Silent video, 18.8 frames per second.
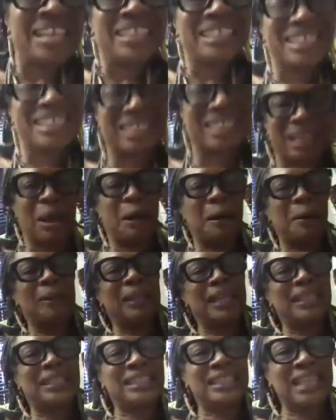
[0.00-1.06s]
So
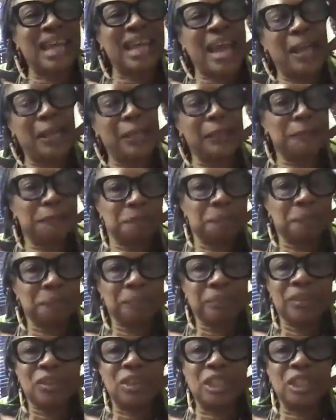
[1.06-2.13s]
let's say,
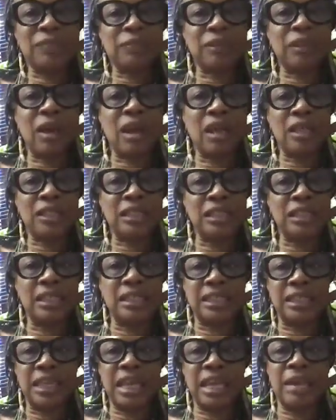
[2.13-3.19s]
just for Lawson,
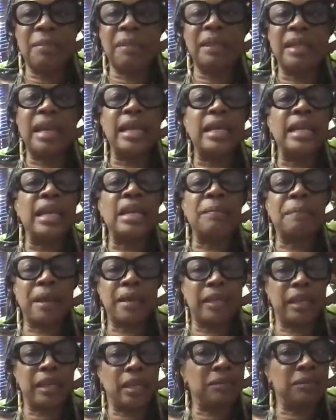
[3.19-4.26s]
because it came in late, and anybody
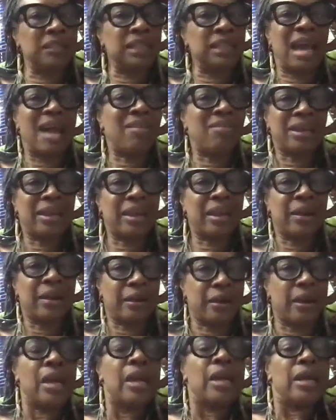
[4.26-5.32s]
that comes late, I don't
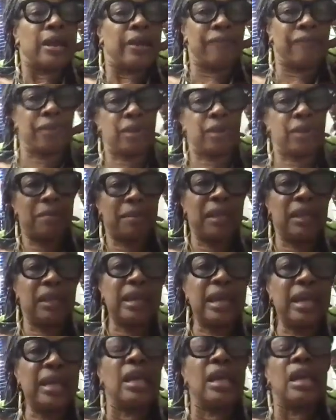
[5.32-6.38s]
care if you're coming in
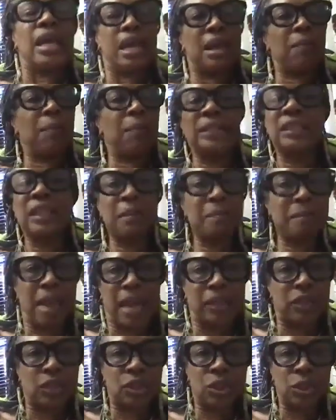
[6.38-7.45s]
late. It wasn't a
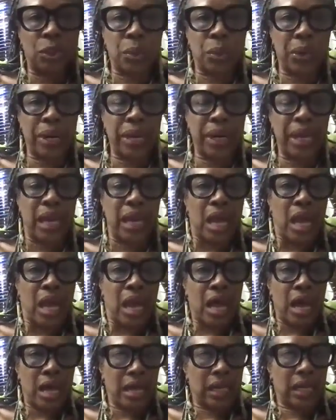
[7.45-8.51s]
mandatory
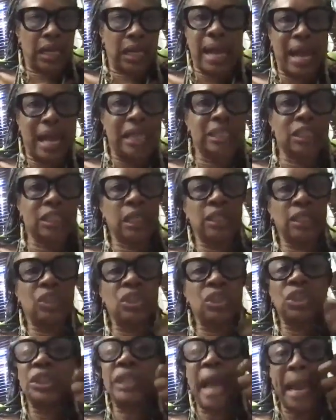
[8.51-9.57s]
class. It's a
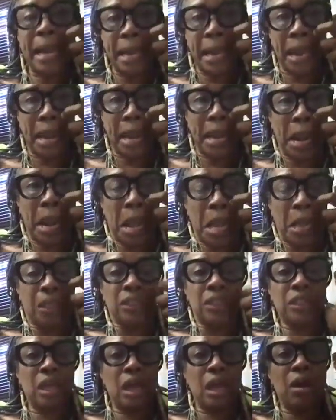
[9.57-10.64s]
check-in.
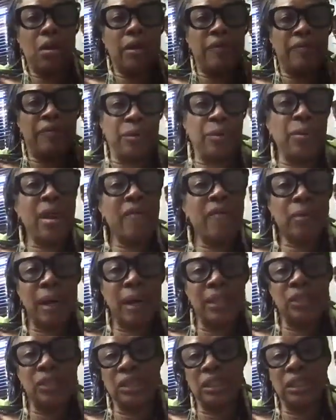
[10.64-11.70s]
So if you have
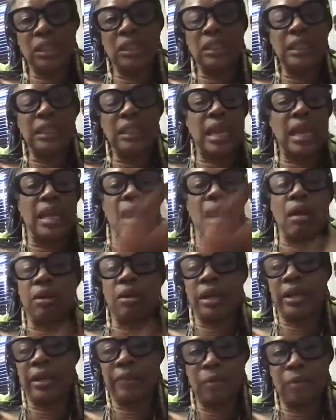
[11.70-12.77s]
questions and I'm going
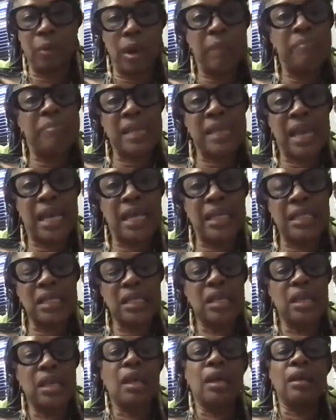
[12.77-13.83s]
to give you updates,
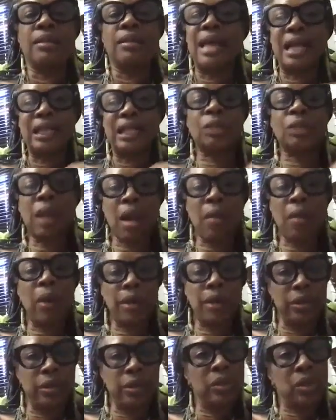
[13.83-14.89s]
that's what I
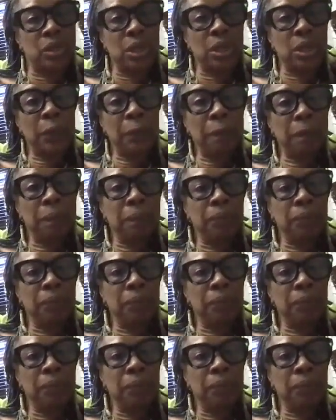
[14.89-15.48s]
want you to do.